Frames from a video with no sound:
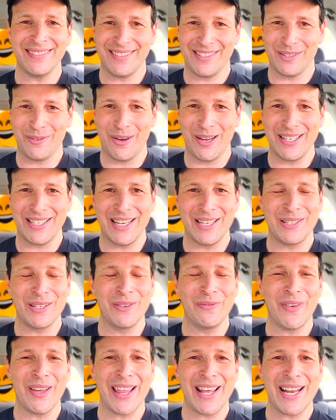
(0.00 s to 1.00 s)
So why stay
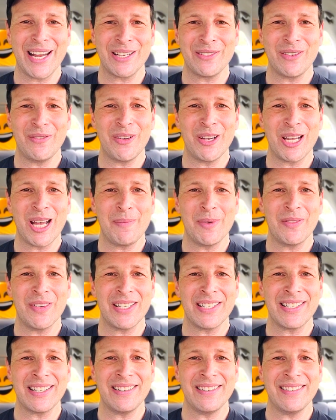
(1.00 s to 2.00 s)
tuned for the next review coming
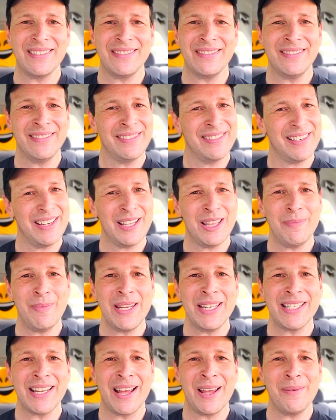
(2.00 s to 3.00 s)
real soon. In the
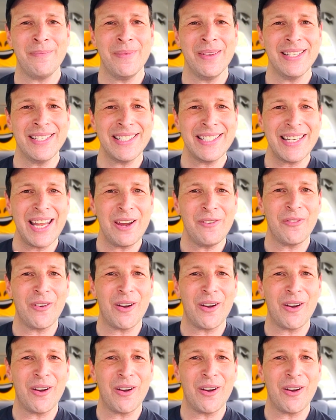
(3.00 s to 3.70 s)
meantime, stay